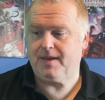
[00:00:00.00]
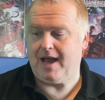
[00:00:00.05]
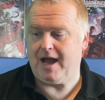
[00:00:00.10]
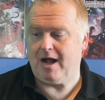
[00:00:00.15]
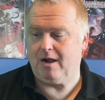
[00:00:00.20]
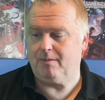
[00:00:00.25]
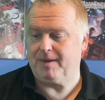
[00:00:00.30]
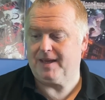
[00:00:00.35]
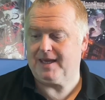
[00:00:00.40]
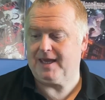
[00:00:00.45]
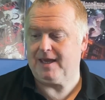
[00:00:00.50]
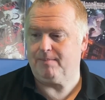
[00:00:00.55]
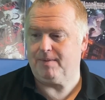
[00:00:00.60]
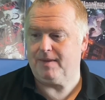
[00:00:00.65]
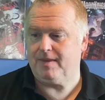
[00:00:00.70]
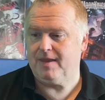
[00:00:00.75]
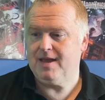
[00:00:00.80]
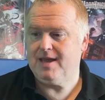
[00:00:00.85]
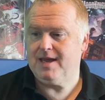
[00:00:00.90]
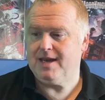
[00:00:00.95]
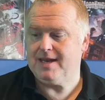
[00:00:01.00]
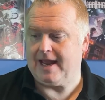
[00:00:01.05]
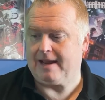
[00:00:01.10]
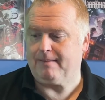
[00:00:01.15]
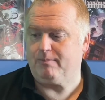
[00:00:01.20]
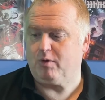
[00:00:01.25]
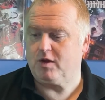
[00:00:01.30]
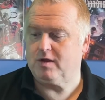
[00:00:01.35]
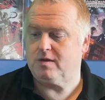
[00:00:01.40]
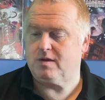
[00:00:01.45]
I'll be keeping
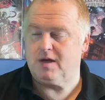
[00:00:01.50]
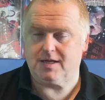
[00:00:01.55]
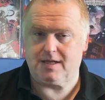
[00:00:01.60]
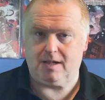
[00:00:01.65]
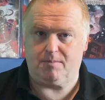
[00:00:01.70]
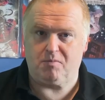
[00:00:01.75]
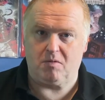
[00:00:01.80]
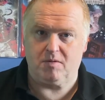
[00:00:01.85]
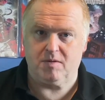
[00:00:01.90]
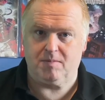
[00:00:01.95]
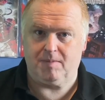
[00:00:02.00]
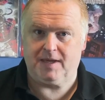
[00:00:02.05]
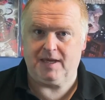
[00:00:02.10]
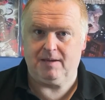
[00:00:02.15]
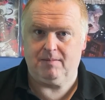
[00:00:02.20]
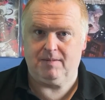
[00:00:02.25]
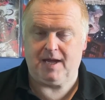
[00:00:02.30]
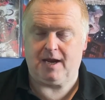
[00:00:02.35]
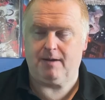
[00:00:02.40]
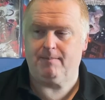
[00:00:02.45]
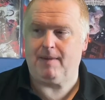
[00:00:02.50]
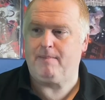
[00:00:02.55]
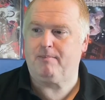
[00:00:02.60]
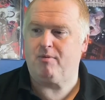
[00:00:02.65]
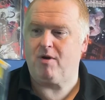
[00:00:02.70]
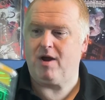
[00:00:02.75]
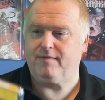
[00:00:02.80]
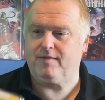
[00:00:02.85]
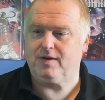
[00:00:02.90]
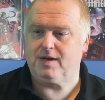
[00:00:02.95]
9.6. I'll probably be keeping that in my
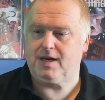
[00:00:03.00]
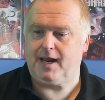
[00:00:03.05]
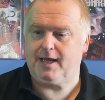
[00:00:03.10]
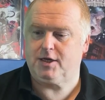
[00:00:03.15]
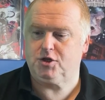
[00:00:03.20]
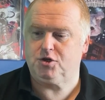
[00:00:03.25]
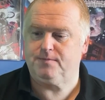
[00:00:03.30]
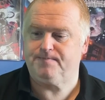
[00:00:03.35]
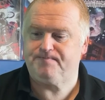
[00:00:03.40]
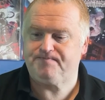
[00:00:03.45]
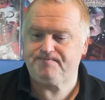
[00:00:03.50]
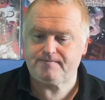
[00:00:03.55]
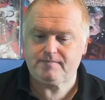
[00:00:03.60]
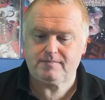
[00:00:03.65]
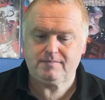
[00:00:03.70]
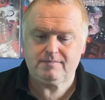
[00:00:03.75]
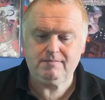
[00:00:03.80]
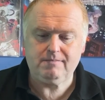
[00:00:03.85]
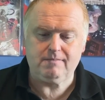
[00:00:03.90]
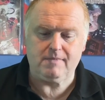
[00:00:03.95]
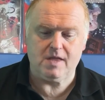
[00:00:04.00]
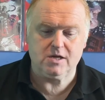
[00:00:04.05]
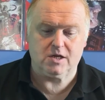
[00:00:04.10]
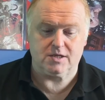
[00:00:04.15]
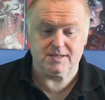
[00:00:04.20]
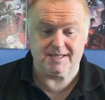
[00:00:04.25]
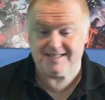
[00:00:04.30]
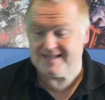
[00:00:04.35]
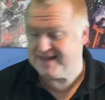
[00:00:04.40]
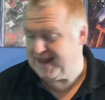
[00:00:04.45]
private collection
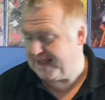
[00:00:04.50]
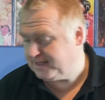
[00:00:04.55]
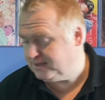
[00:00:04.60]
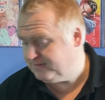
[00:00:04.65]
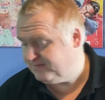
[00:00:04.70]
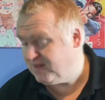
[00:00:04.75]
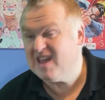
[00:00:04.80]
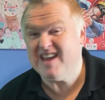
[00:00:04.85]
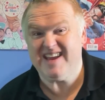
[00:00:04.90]
because it's nice.